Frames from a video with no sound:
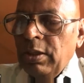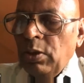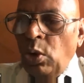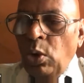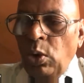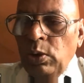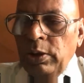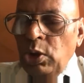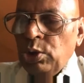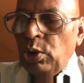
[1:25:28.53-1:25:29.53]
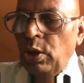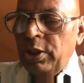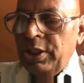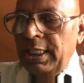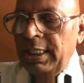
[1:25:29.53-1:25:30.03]
all the
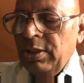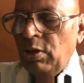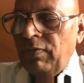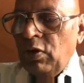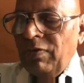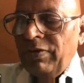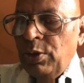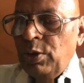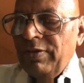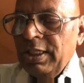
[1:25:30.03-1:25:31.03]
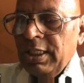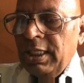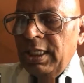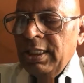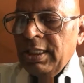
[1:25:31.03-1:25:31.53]
authorities of Dover
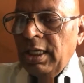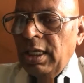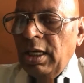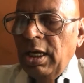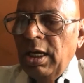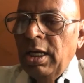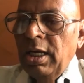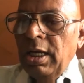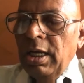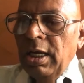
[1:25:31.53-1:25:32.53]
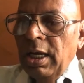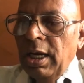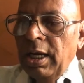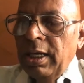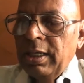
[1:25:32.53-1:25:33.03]
University in Salalah.
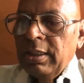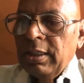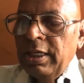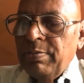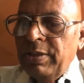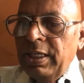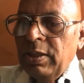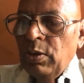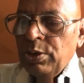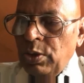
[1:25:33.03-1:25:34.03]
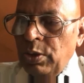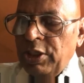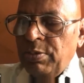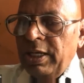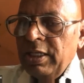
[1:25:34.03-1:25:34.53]
And let me also
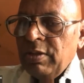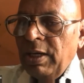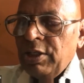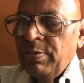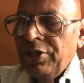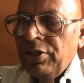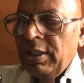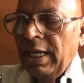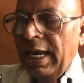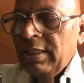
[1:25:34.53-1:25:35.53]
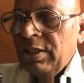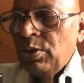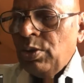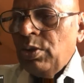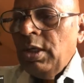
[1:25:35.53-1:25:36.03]
express my special thanks
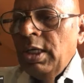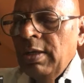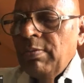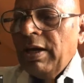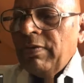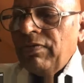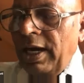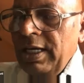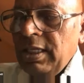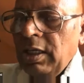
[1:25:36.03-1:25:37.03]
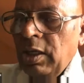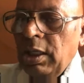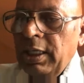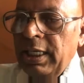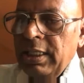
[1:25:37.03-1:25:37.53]
to my friends and
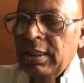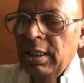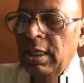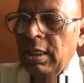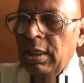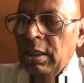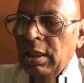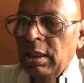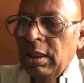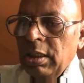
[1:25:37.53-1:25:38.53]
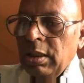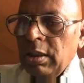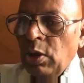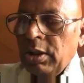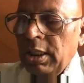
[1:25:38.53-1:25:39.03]
colleagues,
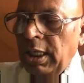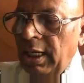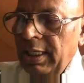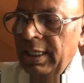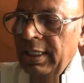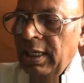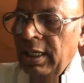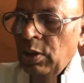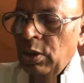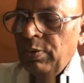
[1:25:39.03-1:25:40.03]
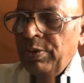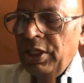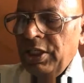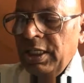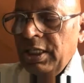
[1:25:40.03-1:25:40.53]
Dr. Khalid and Dr.
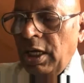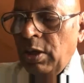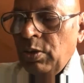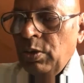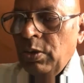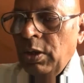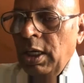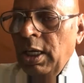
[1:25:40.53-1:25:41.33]
Vijay Singh Thakur,